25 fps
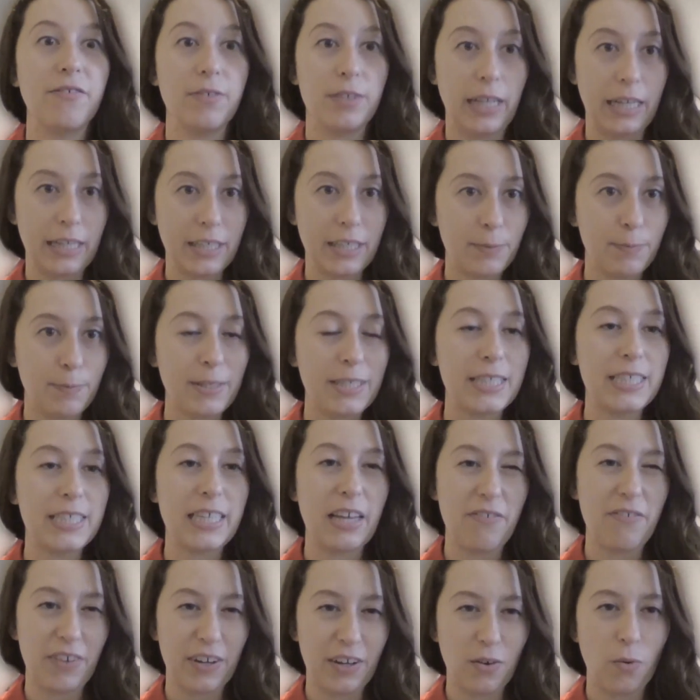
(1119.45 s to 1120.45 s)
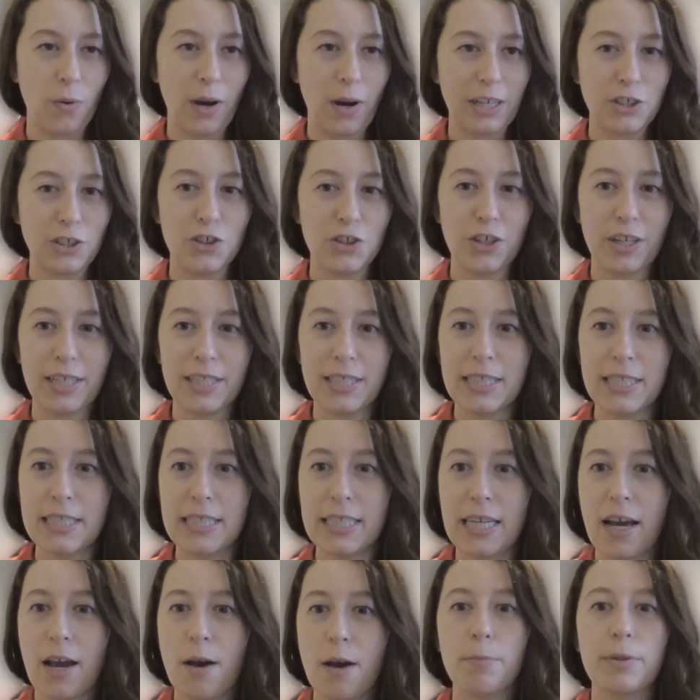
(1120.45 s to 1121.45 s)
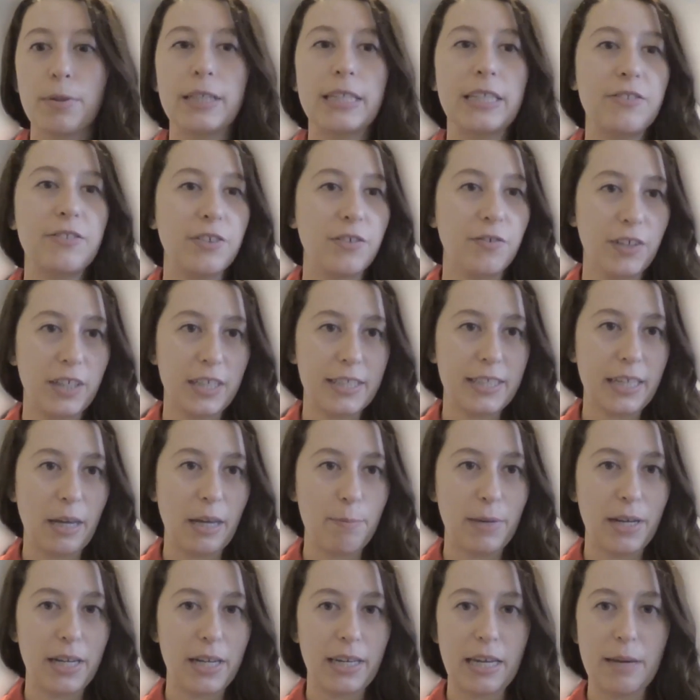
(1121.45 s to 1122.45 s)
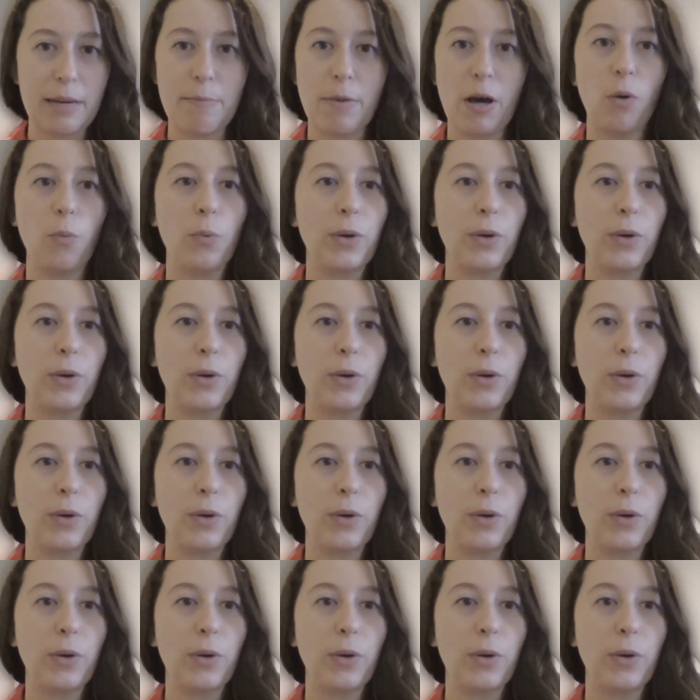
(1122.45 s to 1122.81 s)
like specific questions, please feel free to send me an email.